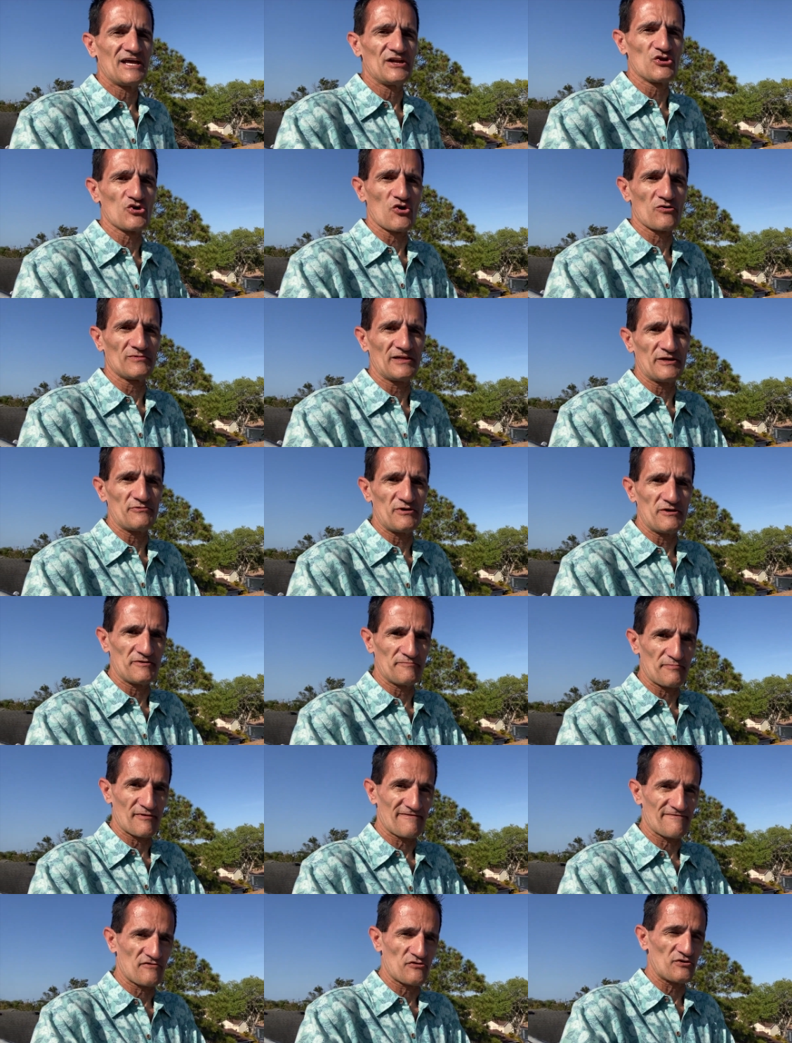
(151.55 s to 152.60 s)
And normally
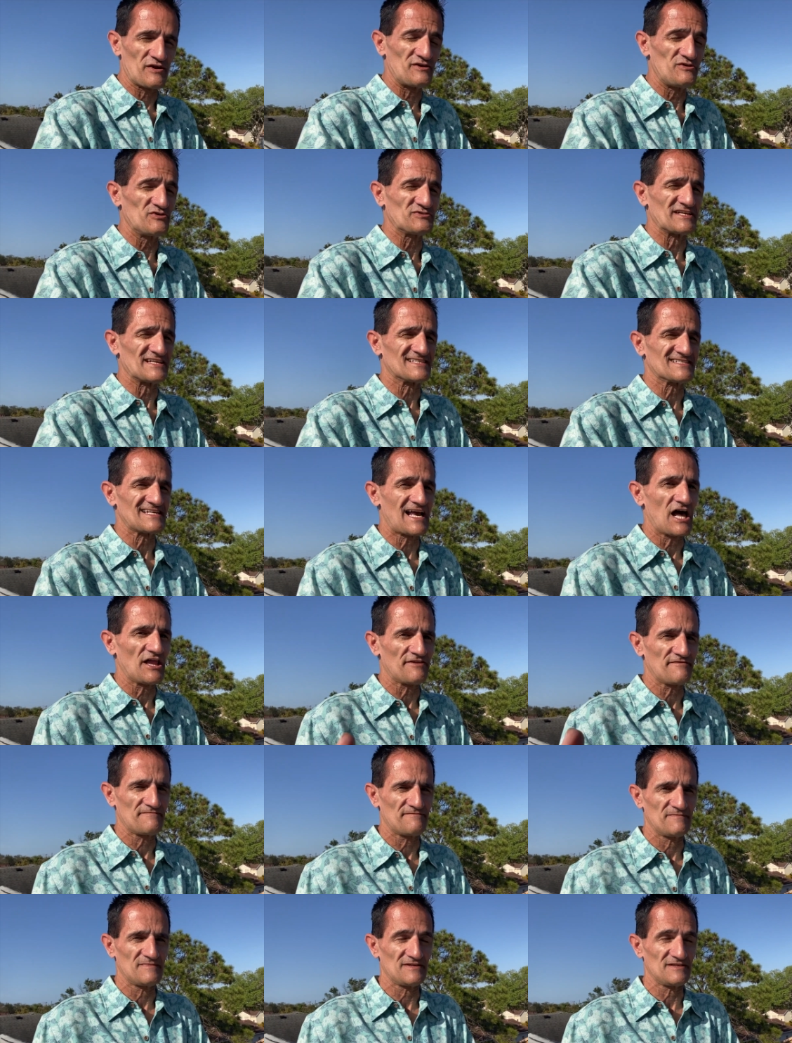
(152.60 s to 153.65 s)
we would prefer to use a
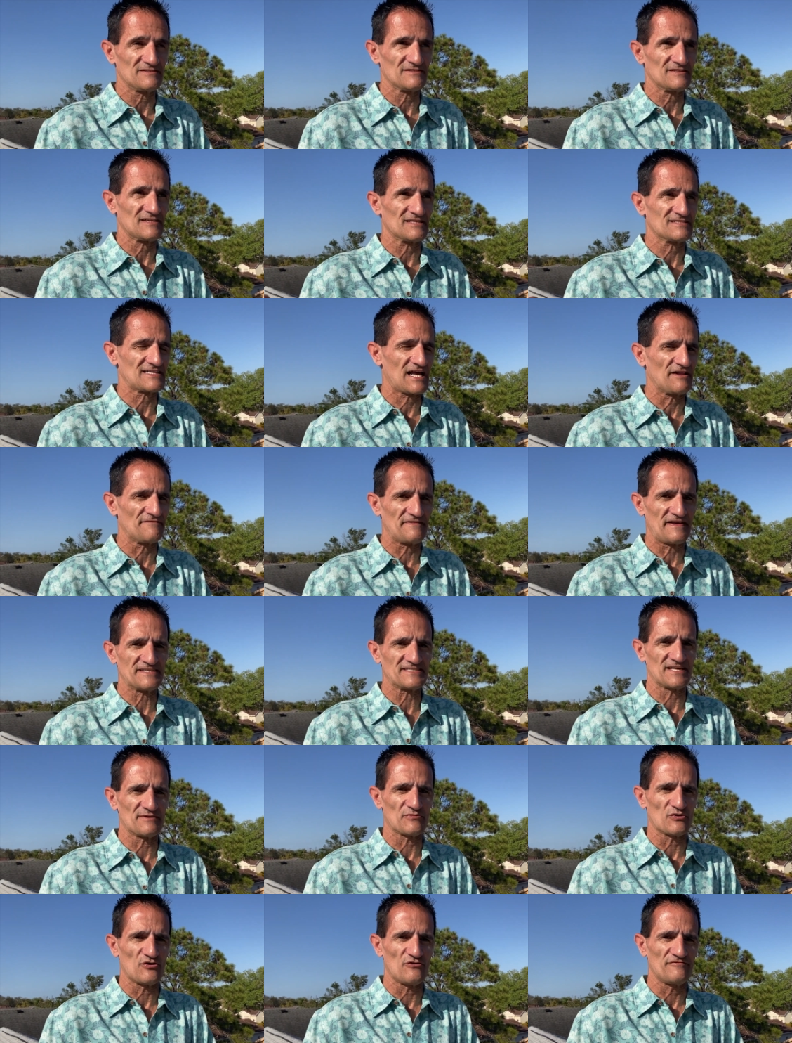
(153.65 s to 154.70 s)
south, a south
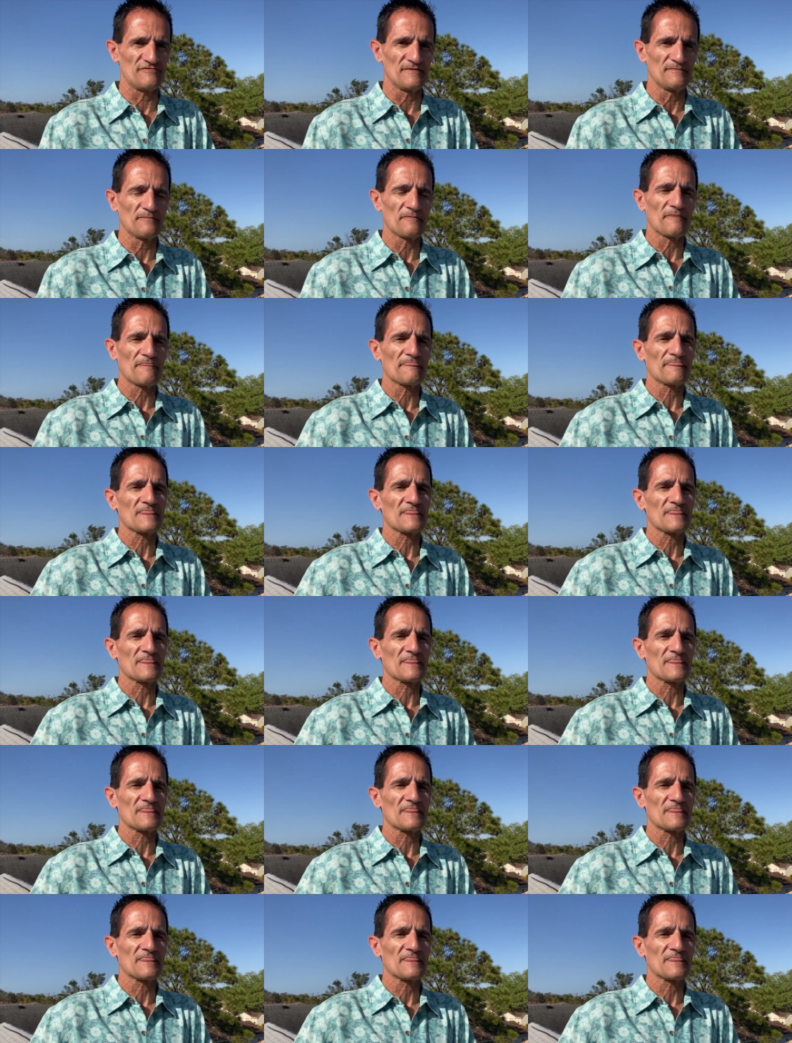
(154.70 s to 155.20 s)
facing roof.